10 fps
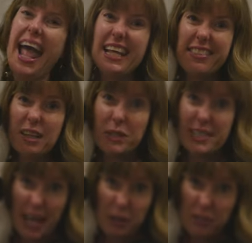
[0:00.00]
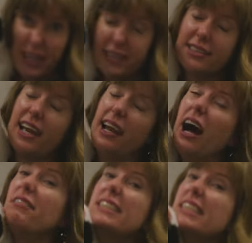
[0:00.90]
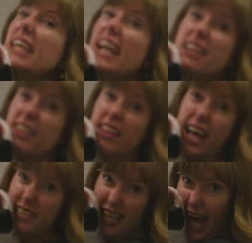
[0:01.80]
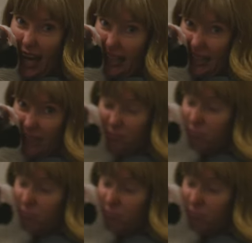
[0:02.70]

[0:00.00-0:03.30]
and anything with sound effects and obviously anything that has a cat in